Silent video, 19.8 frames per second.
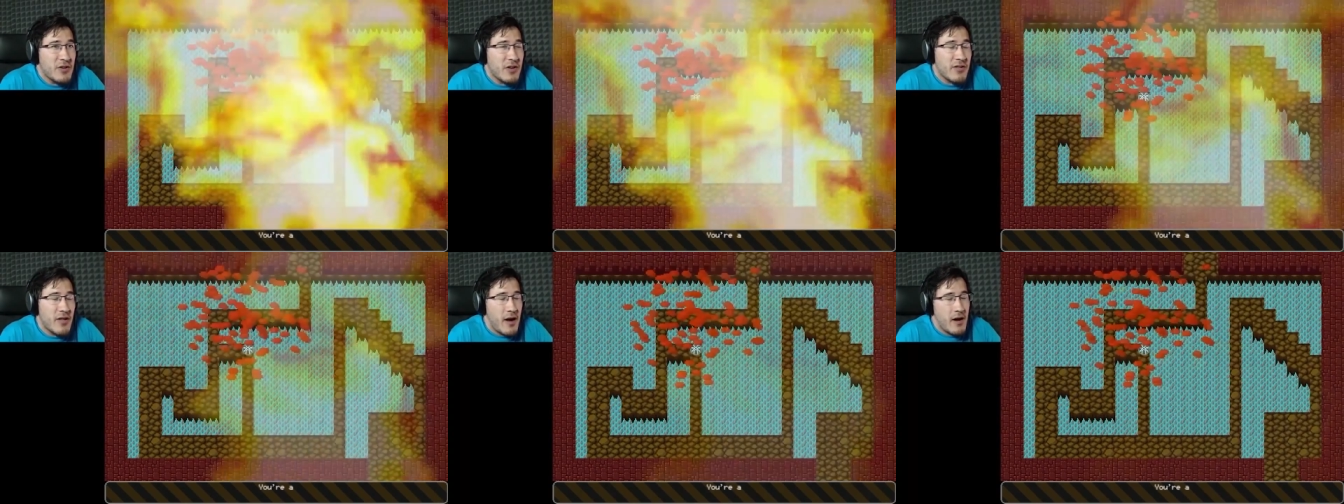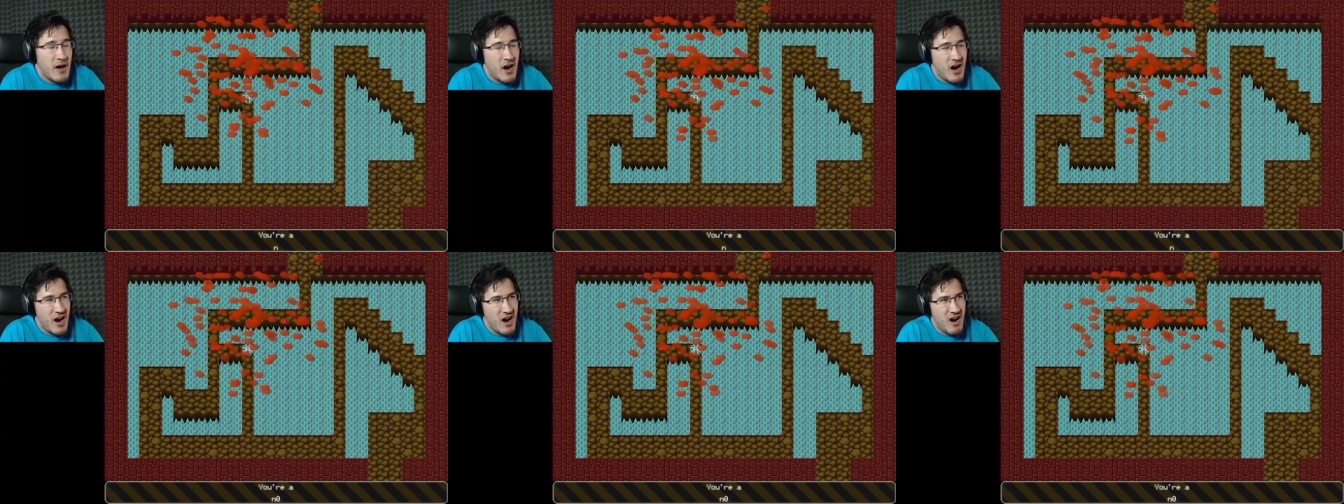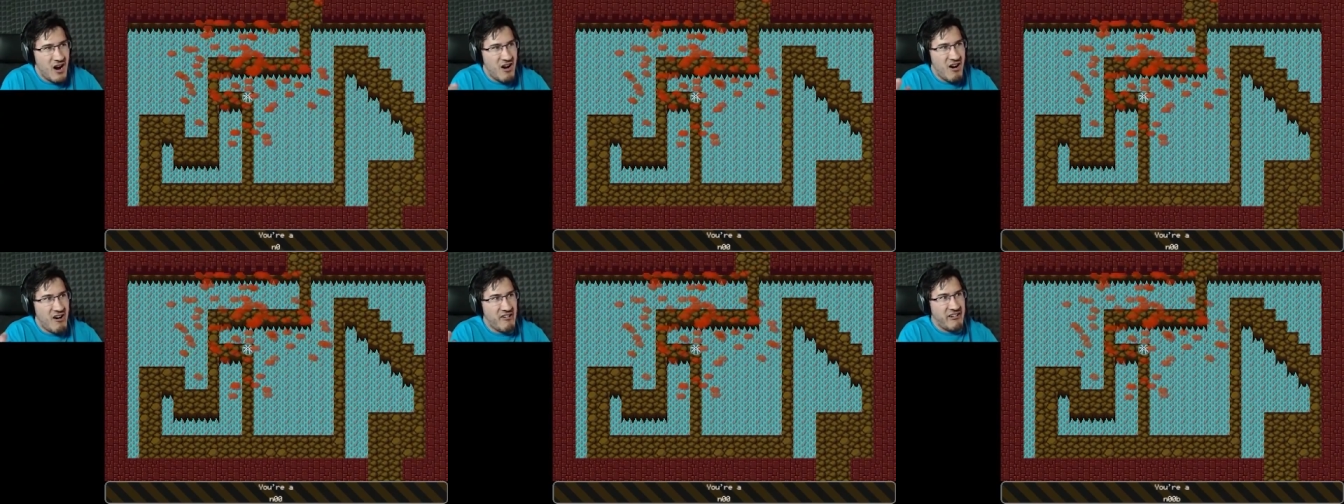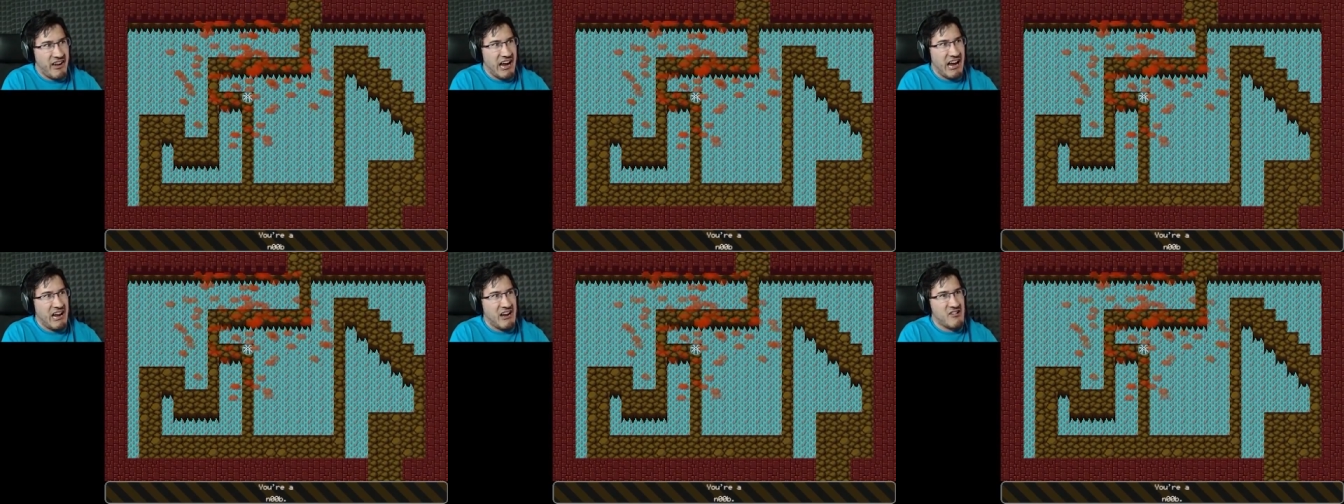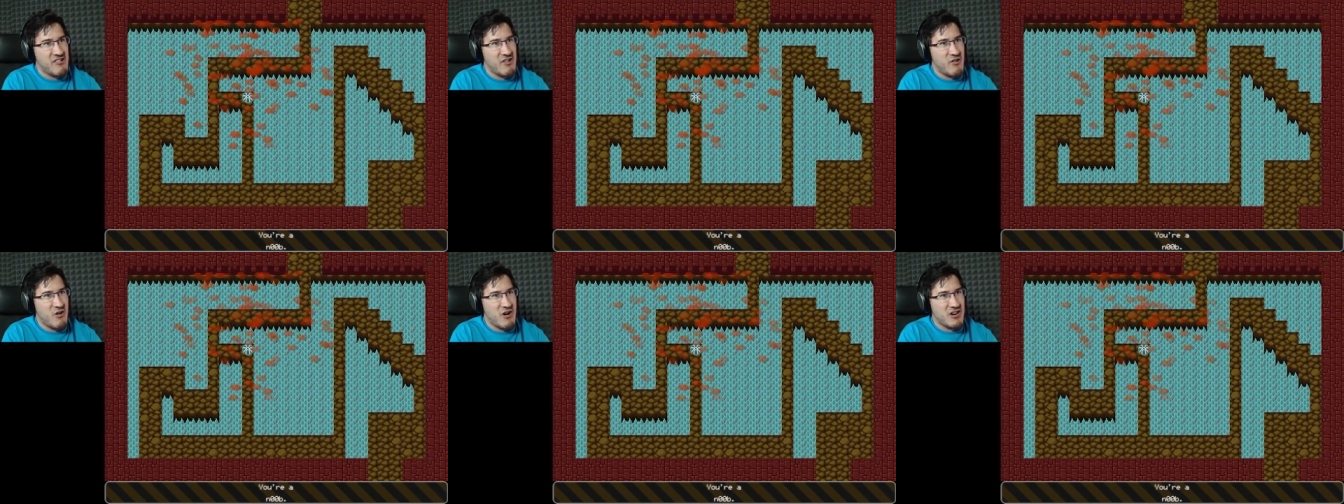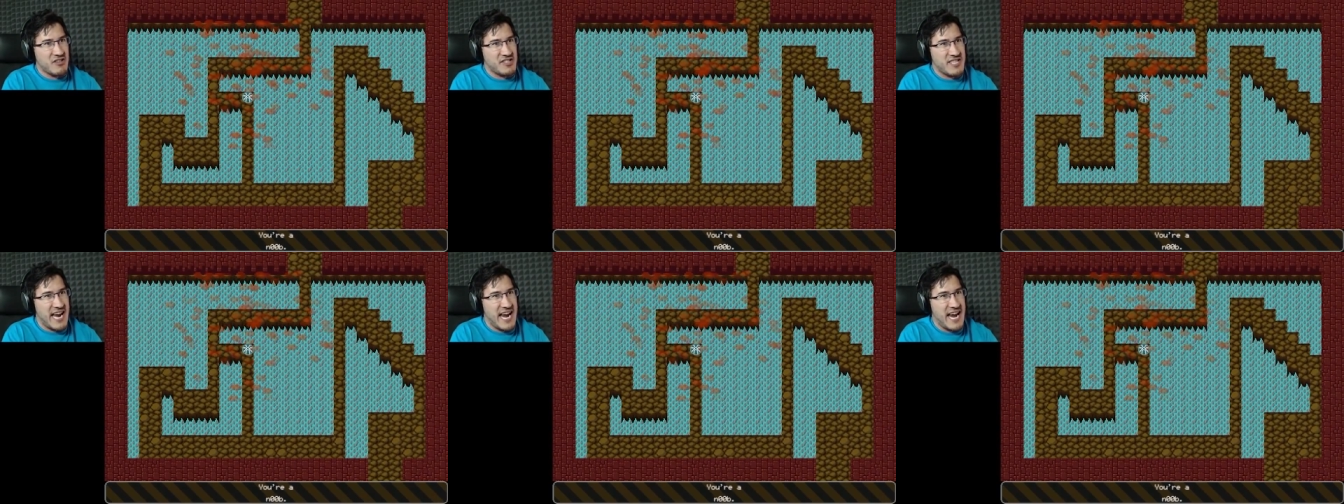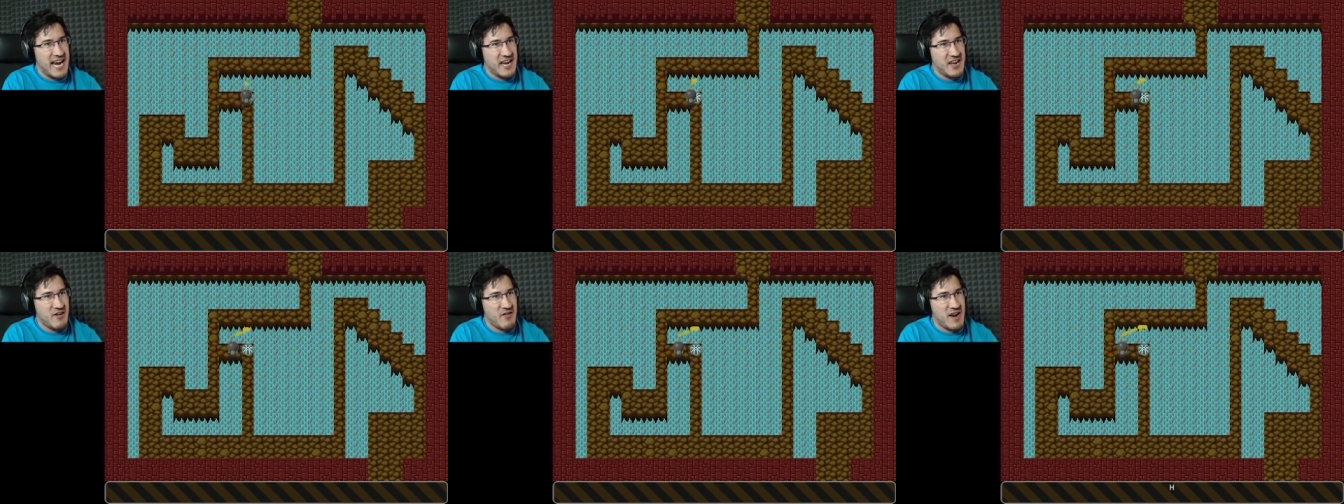You're the- oh, okay, you're the worst. I
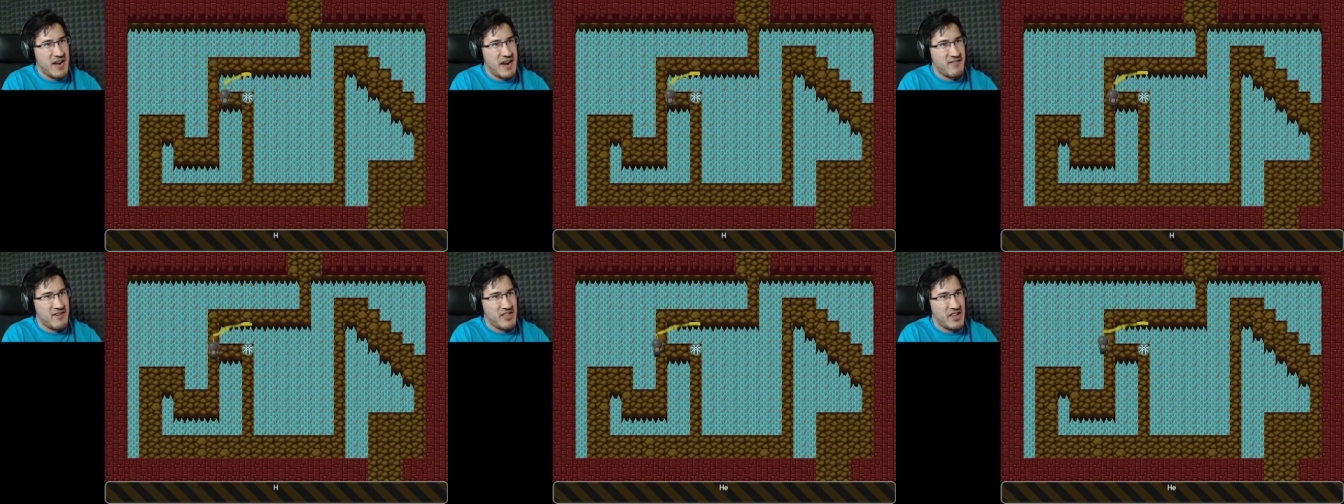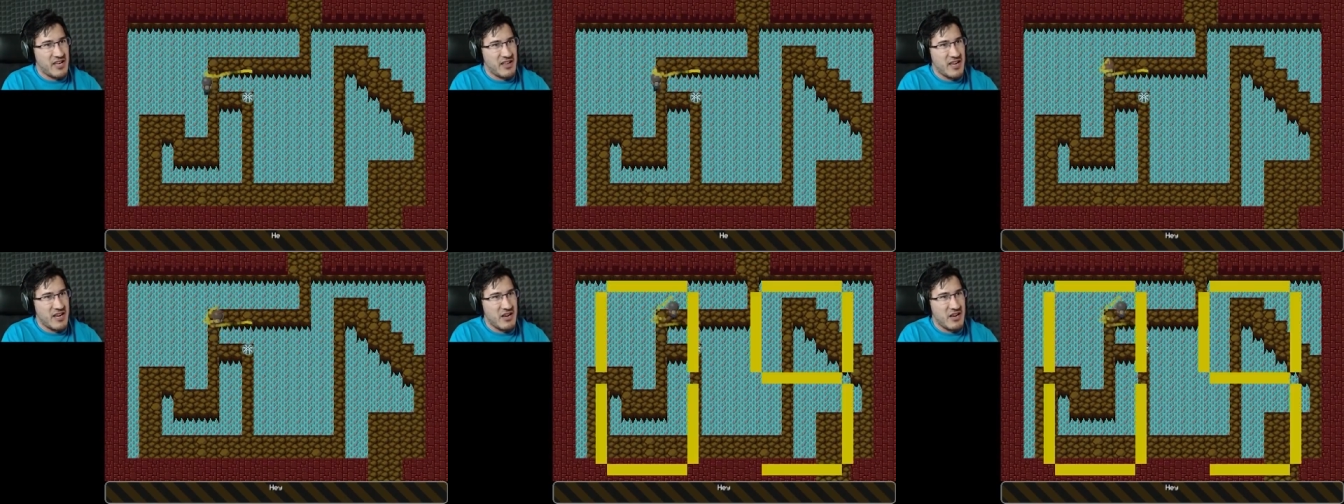hate you and everything